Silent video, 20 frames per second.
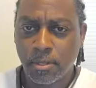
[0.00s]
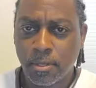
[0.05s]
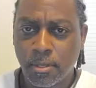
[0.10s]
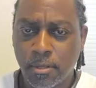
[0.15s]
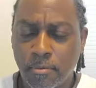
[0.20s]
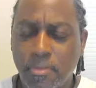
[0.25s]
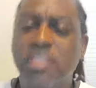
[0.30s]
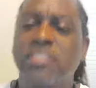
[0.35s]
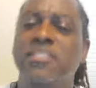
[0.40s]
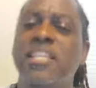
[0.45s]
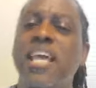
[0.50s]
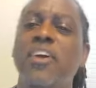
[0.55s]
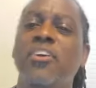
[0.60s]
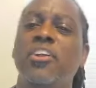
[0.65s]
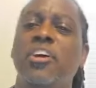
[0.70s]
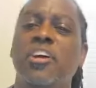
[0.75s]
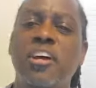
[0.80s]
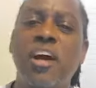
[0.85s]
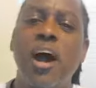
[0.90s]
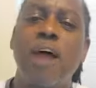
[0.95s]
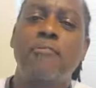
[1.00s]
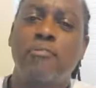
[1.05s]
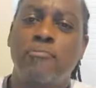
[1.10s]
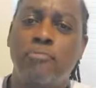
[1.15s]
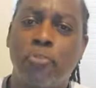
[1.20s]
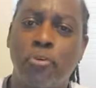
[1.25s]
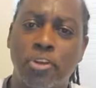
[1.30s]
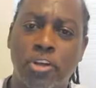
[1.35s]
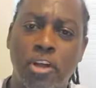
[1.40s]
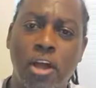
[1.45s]
Because they're going to cover
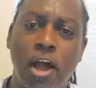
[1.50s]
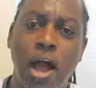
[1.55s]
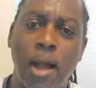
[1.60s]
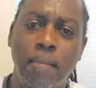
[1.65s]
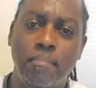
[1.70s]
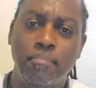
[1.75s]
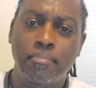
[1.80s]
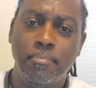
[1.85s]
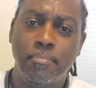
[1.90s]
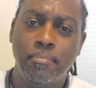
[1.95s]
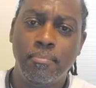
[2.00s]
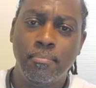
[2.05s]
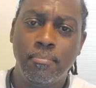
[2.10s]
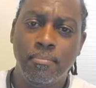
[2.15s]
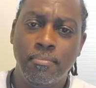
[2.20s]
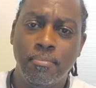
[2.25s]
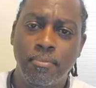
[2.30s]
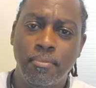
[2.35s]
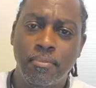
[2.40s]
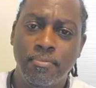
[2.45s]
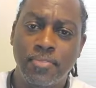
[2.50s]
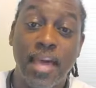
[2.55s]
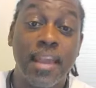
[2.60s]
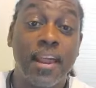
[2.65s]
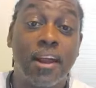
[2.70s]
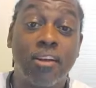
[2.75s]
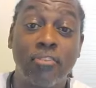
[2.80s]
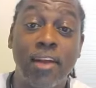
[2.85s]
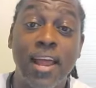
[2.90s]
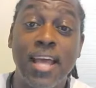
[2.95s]
for the cop that
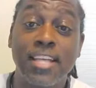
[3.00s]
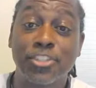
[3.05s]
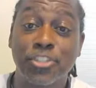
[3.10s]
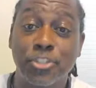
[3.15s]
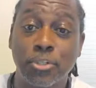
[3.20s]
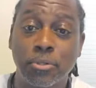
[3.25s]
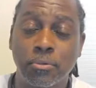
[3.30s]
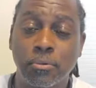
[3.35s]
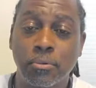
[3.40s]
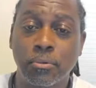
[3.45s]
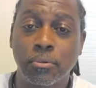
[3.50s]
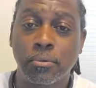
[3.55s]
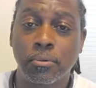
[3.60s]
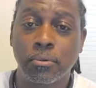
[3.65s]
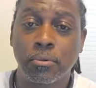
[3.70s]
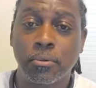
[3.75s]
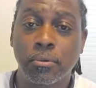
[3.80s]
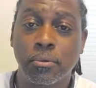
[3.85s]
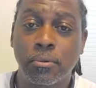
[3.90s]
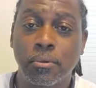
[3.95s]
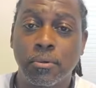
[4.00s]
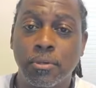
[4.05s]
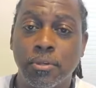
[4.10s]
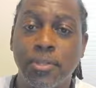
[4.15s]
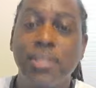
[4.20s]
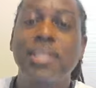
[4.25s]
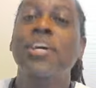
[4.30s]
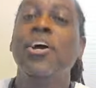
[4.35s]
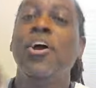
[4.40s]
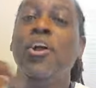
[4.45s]
harassed you.
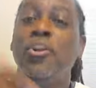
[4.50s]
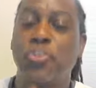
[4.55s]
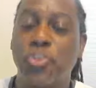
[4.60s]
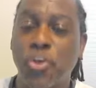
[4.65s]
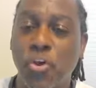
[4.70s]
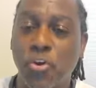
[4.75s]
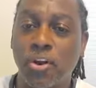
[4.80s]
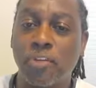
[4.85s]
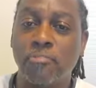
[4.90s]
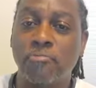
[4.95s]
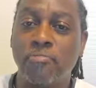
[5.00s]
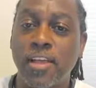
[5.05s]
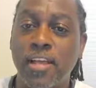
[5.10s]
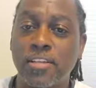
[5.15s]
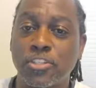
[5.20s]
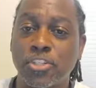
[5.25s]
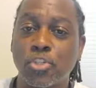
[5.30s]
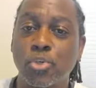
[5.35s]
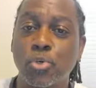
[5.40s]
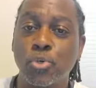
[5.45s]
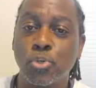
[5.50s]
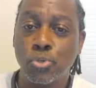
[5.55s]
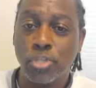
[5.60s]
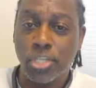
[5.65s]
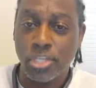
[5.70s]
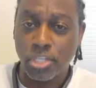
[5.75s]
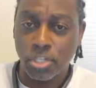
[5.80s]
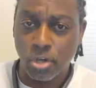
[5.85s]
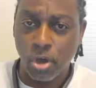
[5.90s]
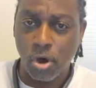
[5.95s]
Internal affairs is who you
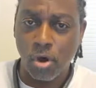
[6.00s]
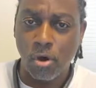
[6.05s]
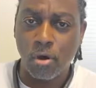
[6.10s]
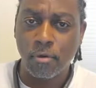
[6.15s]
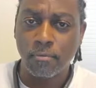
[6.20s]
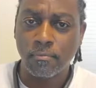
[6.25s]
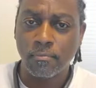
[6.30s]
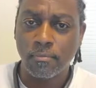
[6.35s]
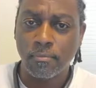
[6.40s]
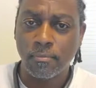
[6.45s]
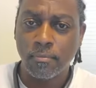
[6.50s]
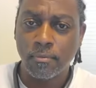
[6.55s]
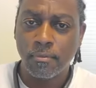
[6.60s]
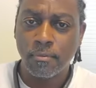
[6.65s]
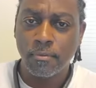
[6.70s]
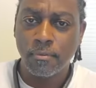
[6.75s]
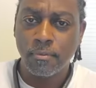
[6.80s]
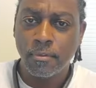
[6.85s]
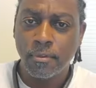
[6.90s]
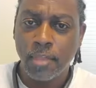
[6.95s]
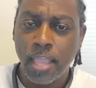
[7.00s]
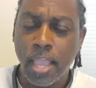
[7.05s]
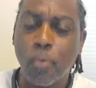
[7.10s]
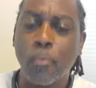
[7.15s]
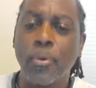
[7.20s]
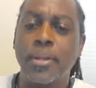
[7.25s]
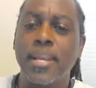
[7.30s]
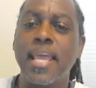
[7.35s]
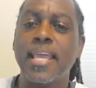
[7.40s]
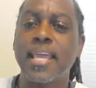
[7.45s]
need to call. And
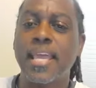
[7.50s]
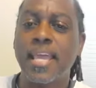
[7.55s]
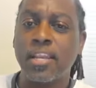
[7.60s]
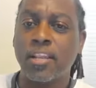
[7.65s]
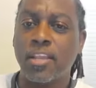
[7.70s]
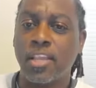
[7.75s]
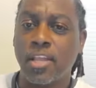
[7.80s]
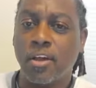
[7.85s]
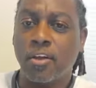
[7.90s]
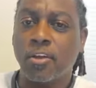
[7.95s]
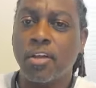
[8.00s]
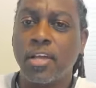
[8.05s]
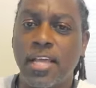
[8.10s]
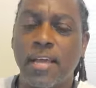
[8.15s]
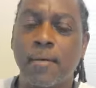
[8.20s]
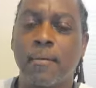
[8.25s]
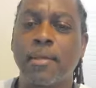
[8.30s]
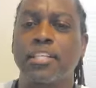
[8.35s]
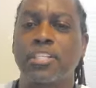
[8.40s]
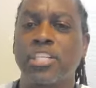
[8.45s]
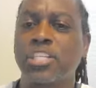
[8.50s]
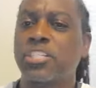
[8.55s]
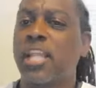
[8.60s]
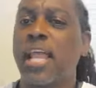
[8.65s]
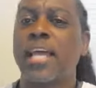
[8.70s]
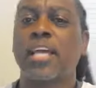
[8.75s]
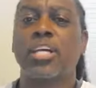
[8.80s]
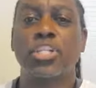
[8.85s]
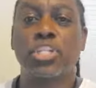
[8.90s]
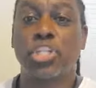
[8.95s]
when they get, it's just
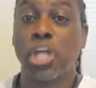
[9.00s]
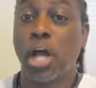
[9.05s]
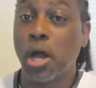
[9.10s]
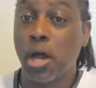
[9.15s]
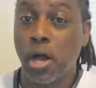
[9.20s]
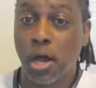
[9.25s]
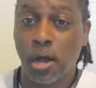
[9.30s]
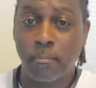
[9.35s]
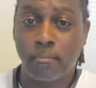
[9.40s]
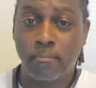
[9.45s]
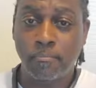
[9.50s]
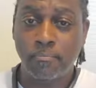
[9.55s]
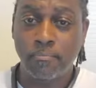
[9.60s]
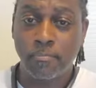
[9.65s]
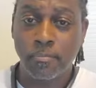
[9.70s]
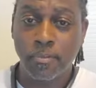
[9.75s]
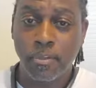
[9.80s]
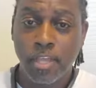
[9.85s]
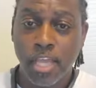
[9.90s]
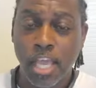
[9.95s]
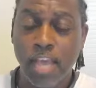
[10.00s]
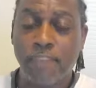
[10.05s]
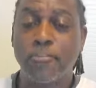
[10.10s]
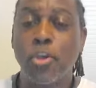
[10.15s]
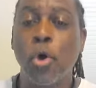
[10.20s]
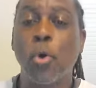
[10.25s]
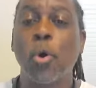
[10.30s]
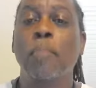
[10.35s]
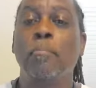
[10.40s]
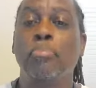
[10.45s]
like a job. If
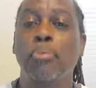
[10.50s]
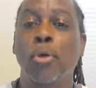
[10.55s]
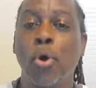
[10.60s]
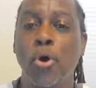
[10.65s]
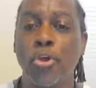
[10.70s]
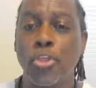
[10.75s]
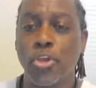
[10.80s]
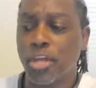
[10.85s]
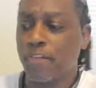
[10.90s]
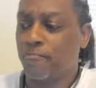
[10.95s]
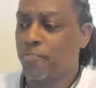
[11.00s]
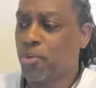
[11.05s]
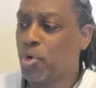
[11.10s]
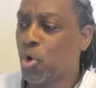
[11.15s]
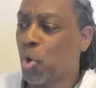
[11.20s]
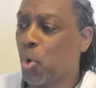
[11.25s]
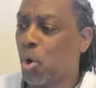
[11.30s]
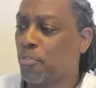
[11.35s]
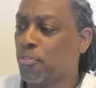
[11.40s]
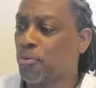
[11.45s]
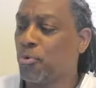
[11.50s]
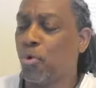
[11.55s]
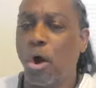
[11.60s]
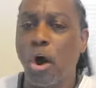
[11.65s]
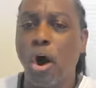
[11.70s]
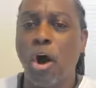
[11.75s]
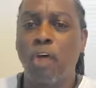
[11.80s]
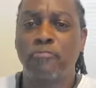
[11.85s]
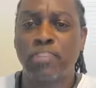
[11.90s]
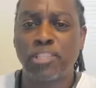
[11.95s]
your employer, if you're going through
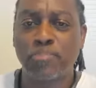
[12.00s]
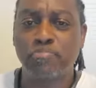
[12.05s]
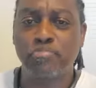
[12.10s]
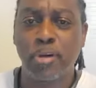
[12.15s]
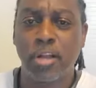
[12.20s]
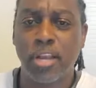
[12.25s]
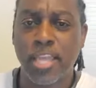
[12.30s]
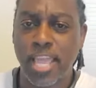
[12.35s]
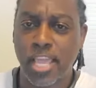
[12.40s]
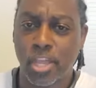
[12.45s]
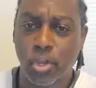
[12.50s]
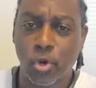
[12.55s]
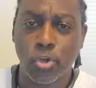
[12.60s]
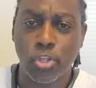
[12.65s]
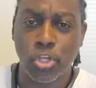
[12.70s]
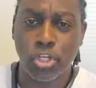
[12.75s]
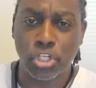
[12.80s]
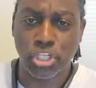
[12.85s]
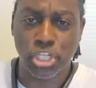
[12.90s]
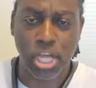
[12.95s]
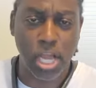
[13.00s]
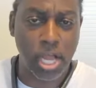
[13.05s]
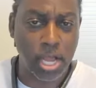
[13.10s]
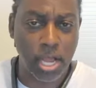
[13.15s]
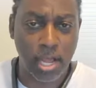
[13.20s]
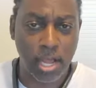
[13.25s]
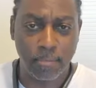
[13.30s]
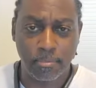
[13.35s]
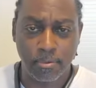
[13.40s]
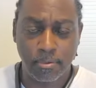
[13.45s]
office bullying on your
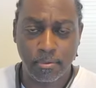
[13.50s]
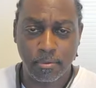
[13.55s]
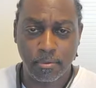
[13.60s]
job,